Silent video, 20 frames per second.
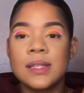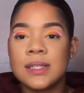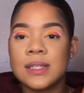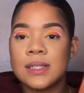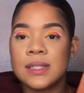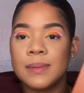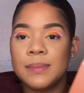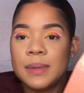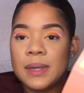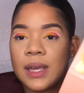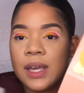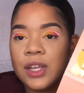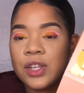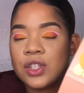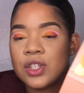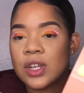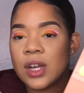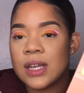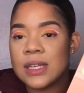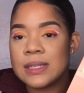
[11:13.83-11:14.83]
is the beige
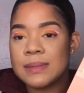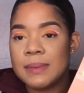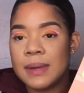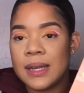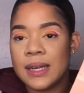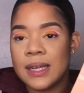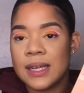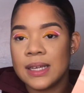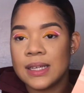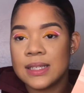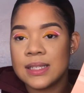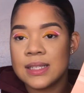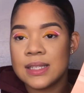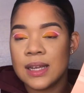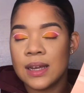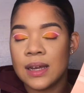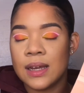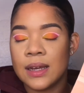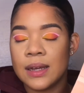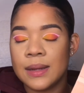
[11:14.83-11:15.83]
Cosmetics
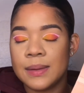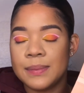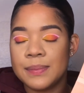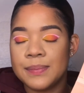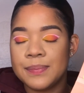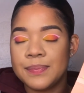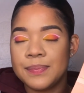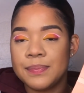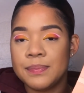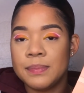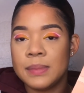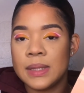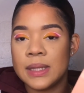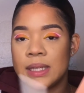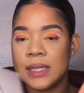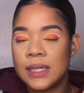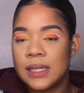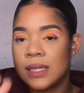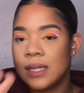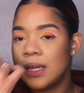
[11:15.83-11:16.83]

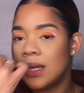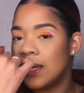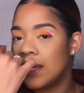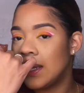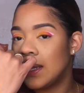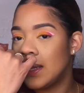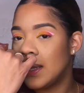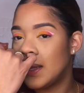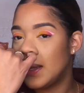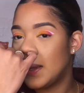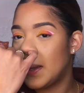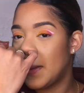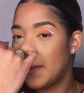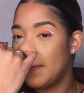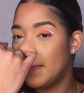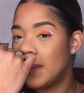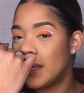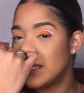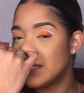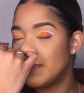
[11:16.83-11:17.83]
Bellini
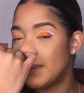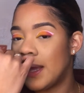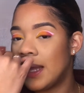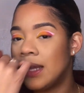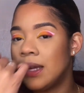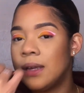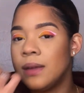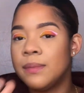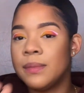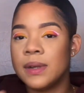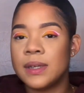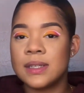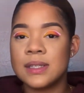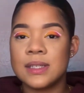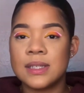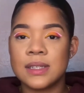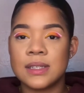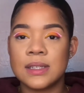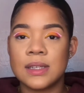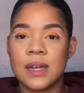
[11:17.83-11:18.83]
blush palette. It brings
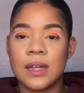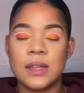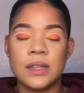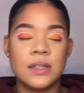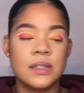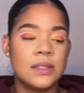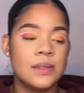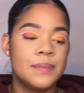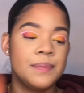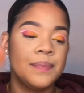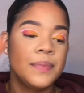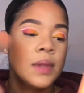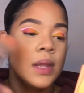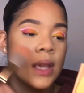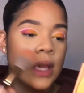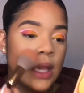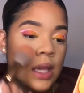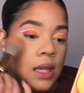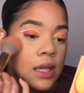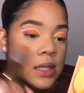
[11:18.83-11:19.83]
6 colors,
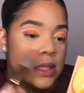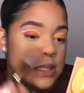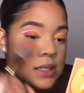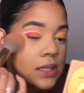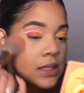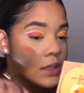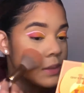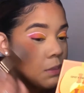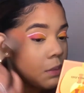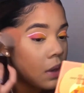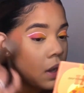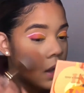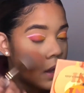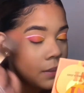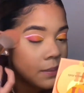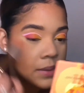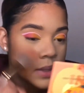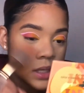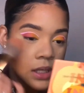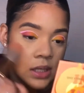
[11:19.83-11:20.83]
6
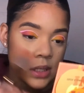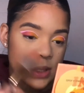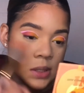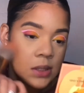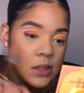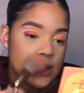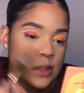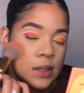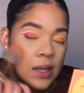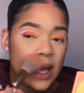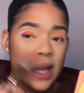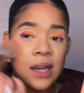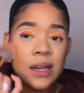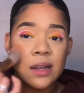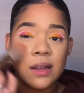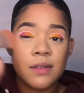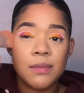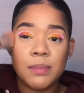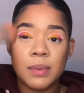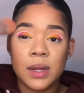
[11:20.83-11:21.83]
bomb colors. I
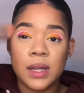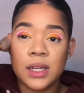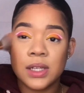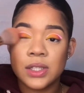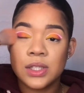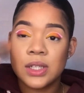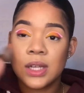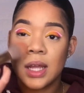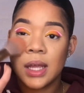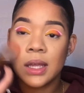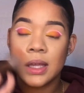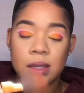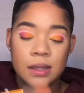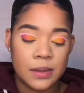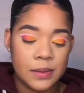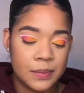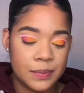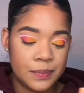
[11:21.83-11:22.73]
love blush. Like,